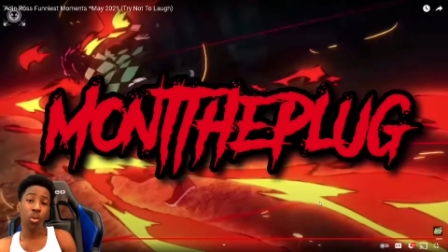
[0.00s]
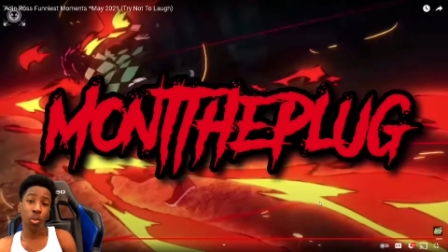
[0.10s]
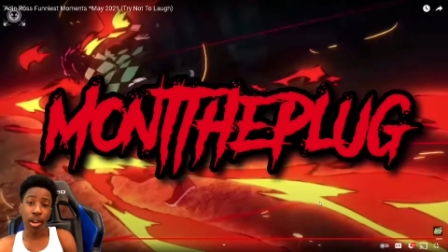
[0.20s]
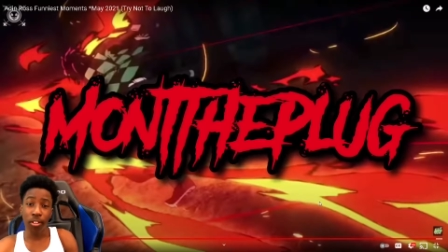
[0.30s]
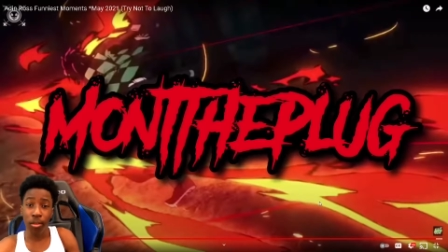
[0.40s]

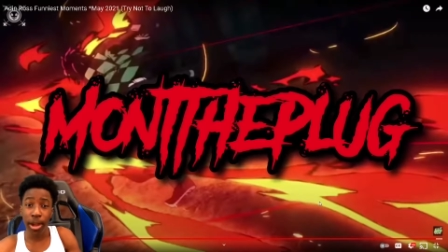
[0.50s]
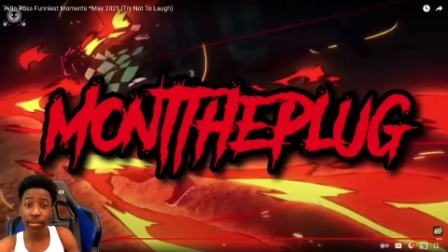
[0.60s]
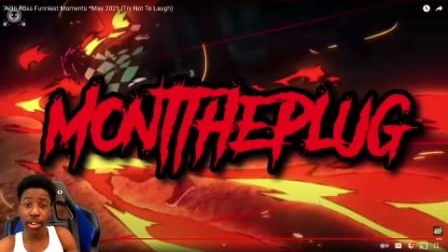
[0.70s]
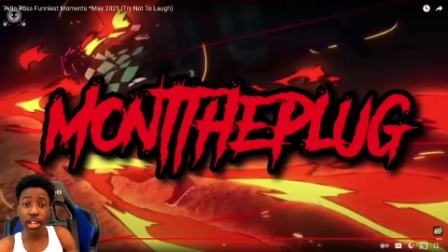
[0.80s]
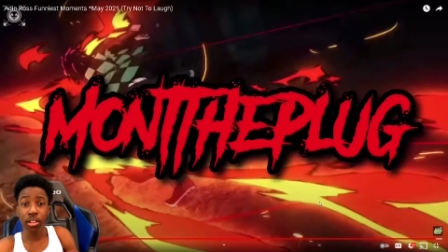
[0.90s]
One of my
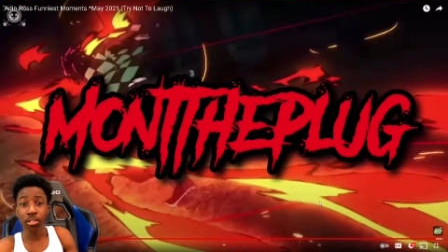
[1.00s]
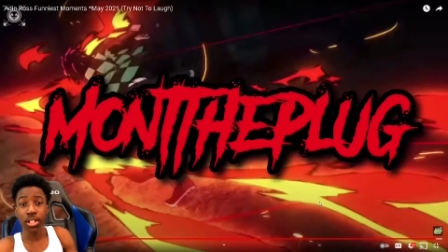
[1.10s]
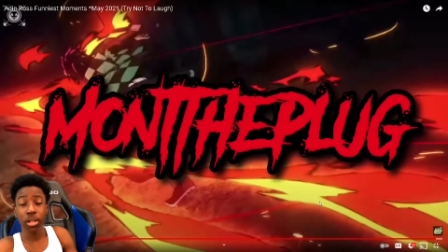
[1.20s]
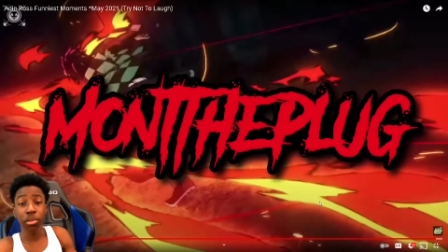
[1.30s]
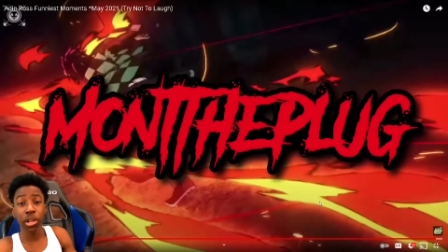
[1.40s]
videos
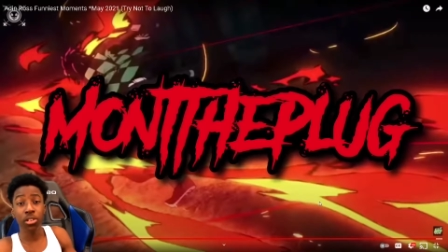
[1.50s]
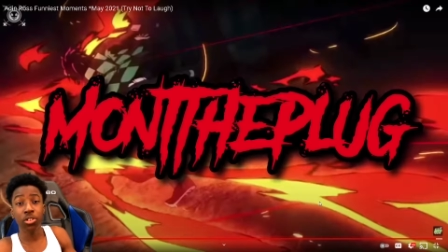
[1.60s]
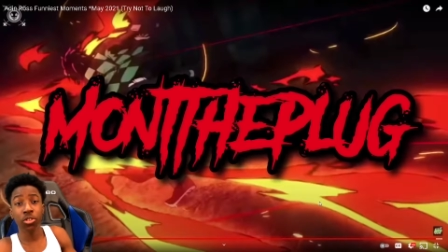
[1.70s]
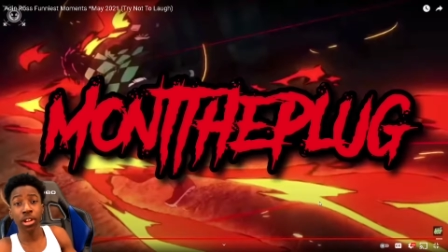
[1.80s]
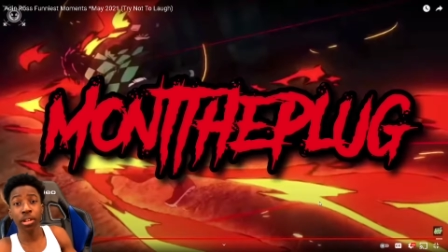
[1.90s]
should be on the
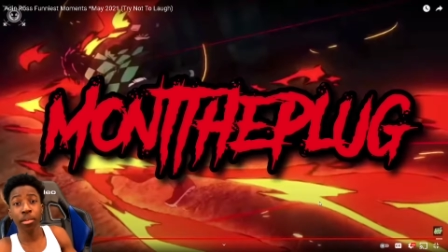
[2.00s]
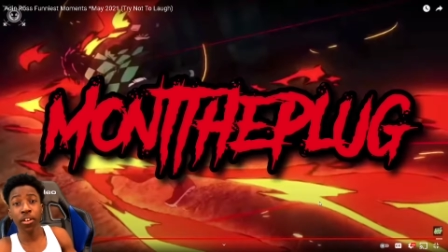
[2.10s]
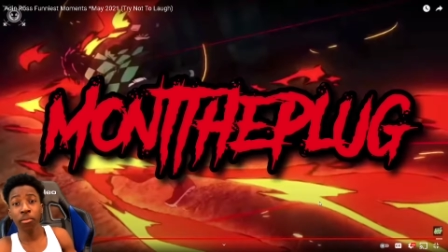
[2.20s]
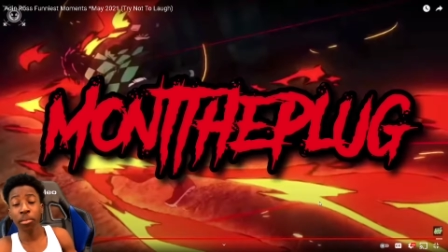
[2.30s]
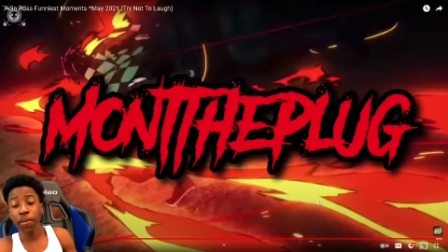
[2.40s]
screen
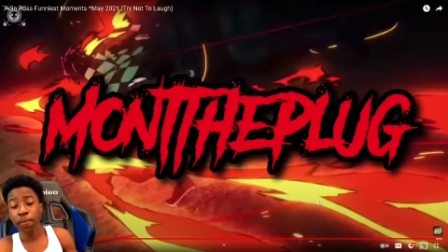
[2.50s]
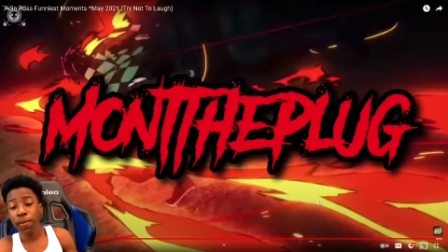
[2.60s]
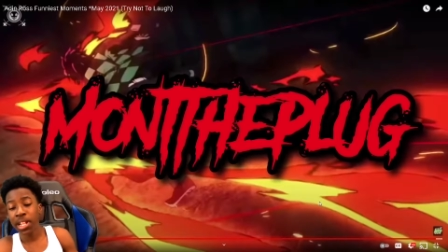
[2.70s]
above me.